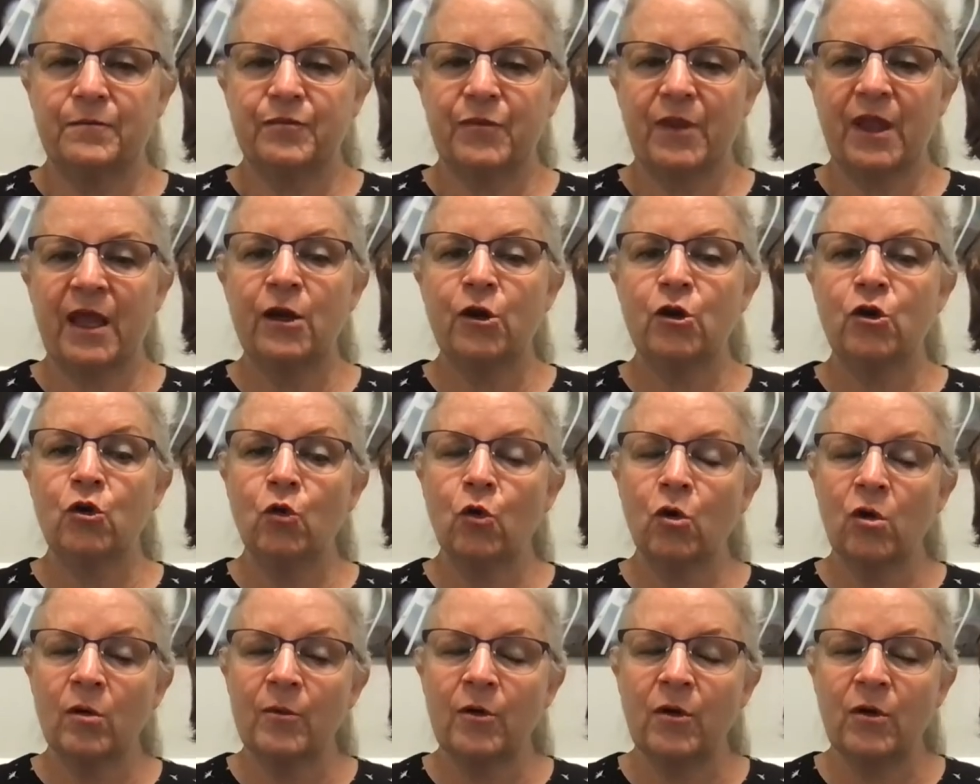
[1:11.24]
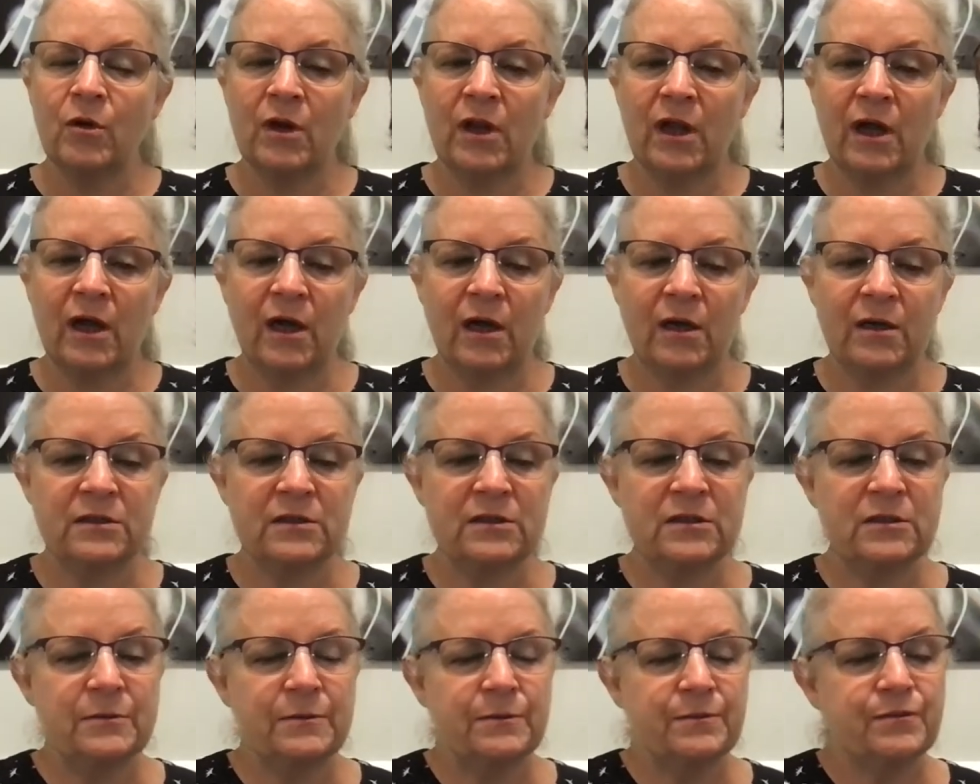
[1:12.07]
And normal
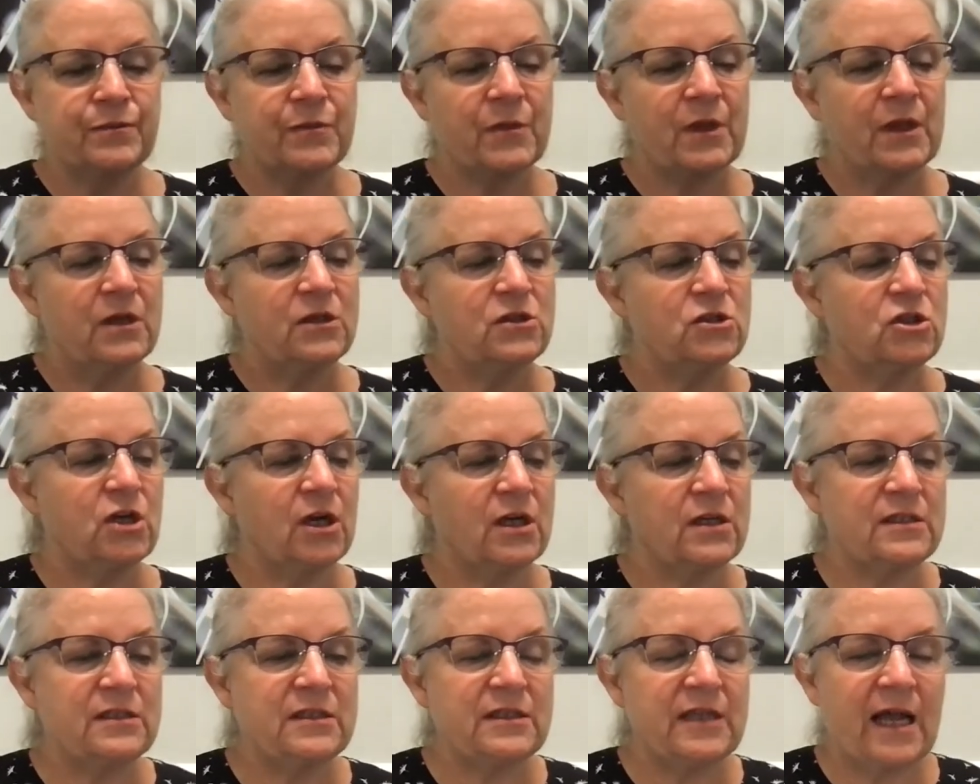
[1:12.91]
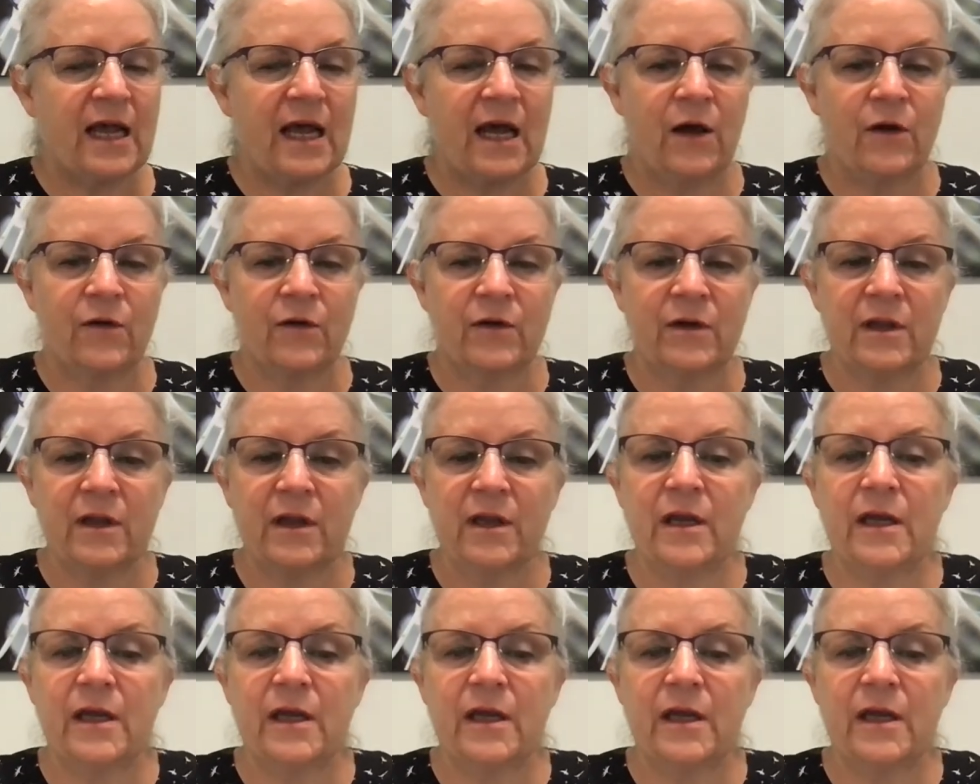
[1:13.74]
lungs just sound